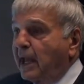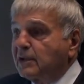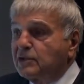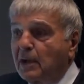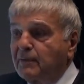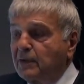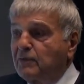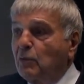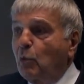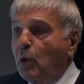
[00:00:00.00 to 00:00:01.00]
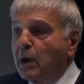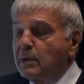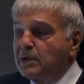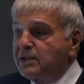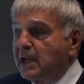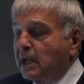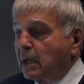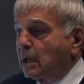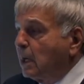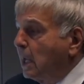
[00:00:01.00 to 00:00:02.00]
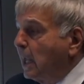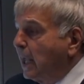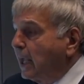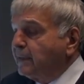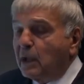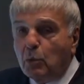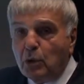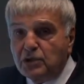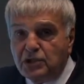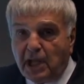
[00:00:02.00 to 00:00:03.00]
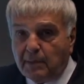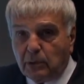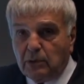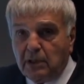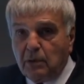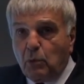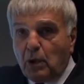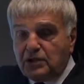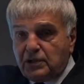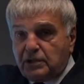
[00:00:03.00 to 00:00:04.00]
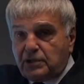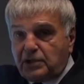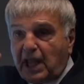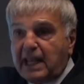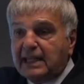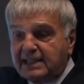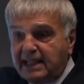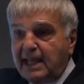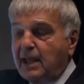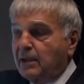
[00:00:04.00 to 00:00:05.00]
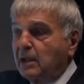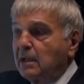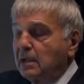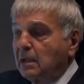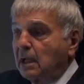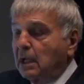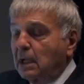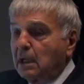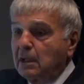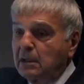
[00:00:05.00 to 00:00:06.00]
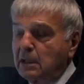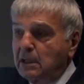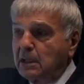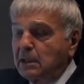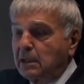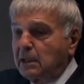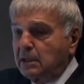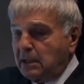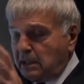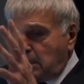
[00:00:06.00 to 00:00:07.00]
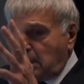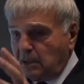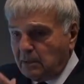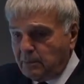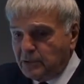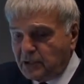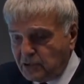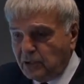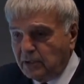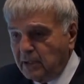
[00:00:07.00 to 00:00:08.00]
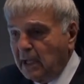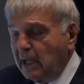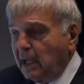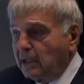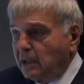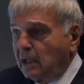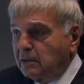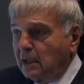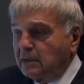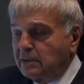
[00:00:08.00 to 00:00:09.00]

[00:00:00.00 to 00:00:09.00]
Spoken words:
had suffered wear and tear, and they weren't stable. It wasn't staying together in a position that